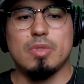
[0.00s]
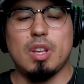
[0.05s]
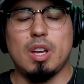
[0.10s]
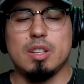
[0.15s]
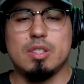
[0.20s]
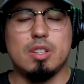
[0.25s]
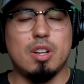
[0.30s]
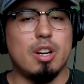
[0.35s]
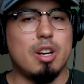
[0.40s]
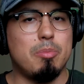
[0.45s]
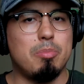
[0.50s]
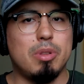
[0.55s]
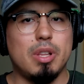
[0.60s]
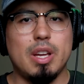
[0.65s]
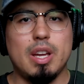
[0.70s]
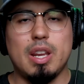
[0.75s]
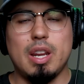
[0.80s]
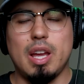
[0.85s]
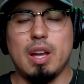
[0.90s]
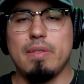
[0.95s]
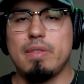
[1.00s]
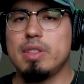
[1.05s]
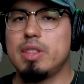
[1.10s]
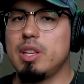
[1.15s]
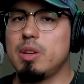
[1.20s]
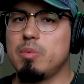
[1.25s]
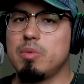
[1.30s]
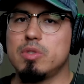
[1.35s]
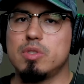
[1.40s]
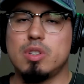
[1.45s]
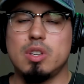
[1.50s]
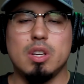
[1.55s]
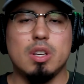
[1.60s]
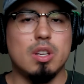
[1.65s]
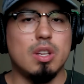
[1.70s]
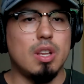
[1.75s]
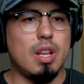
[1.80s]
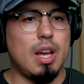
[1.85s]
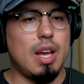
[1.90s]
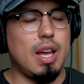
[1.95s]
I started playing. Everything was
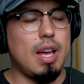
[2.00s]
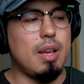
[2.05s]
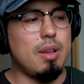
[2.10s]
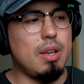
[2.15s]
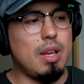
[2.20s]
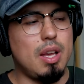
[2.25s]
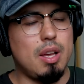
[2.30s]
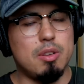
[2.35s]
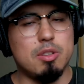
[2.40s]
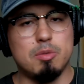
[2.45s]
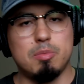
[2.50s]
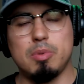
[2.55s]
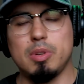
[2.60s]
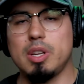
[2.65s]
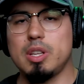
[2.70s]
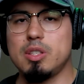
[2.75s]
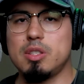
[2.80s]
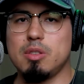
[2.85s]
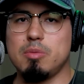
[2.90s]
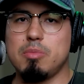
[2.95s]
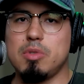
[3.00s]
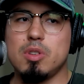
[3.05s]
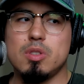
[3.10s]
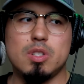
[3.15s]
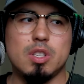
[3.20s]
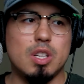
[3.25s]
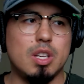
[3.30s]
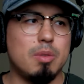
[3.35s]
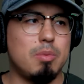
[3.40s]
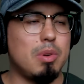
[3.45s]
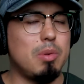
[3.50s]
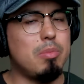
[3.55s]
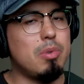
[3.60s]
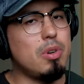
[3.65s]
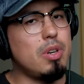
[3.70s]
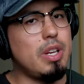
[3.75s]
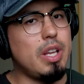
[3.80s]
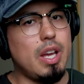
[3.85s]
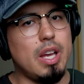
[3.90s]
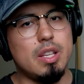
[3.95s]
good. I was playing some music. People
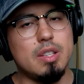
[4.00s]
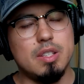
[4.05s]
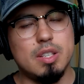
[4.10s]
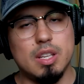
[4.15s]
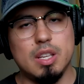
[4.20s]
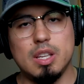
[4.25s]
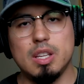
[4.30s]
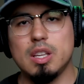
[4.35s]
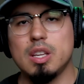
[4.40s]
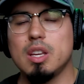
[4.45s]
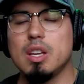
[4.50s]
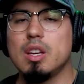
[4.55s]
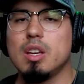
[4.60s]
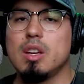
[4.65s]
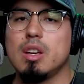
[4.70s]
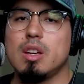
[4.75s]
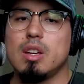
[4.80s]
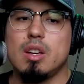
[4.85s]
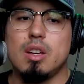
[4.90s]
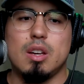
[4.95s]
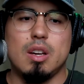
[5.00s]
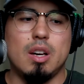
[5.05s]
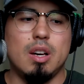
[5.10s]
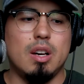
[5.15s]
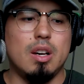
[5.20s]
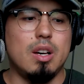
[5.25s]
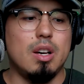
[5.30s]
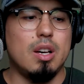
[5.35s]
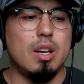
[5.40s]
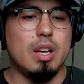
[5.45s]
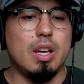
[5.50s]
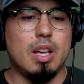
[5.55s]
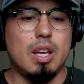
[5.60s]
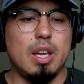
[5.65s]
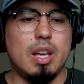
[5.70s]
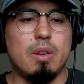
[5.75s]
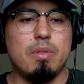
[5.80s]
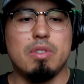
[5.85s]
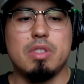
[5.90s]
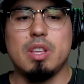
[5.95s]
were dancing.
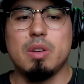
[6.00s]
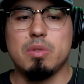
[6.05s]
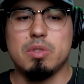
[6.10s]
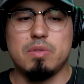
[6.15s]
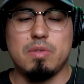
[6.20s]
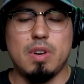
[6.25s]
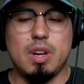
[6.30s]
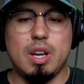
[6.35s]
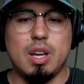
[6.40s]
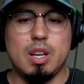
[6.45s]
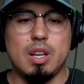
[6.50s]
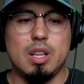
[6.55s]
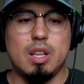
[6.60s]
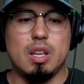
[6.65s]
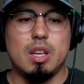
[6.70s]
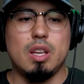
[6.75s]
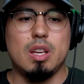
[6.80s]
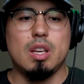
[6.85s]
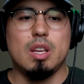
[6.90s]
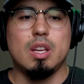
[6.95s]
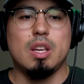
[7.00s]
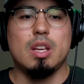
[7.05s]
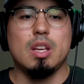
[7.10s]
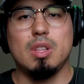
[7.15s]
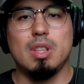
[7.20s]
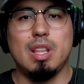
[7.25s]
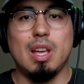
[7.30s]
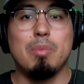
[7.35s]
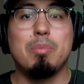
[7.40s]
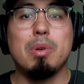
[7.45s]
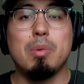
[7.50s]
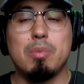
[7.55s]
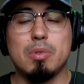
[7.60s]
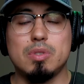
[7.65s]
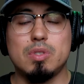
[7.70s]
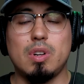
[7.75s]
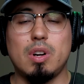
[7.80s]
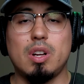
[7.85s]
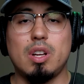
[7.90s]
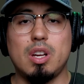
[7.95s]
Everything was fine. Then people
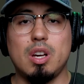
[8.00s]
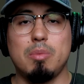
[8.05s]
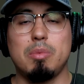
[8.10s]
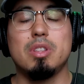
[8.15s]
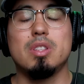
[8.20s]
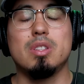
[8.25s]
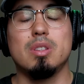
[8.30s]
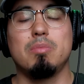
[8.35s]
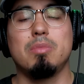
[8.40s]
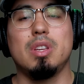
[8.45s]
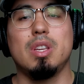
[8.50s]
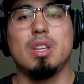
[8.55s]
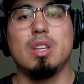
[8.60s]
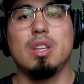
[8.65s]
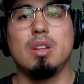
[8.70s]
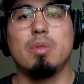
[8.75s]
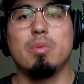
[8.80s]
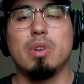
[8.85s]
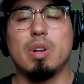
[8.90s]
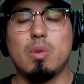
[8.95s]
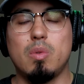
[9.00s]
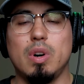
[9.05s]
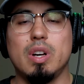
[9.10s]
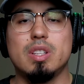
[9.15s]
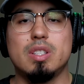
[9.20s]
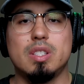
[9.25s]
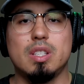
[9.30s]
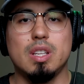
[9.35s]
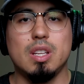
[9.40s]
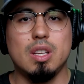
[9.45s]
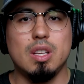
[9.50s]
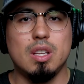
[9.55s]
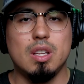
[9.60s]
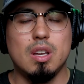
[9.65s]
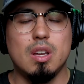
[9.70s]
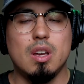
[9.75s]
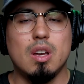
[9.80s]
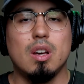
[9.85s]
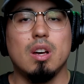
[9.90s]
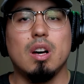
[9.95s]
start coming to me requesting
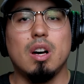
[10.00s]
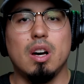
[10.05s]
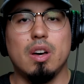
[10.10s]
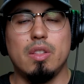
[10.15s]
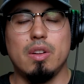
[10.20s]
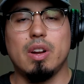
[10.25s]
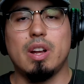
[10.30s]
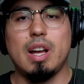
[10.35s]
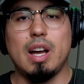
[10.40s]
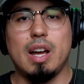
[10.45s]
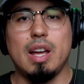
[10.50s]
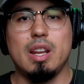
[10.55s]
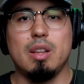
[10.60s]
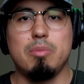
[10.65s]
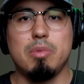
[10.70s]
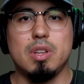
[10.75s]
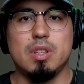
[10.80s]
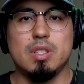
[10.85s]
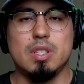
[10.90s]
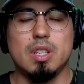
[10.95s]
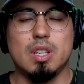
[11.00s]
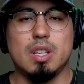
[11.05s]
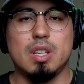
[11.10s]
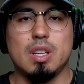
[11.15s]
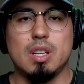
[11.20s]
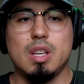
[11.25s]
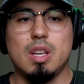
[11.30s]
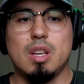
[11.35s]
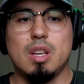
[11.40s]
other kind of music.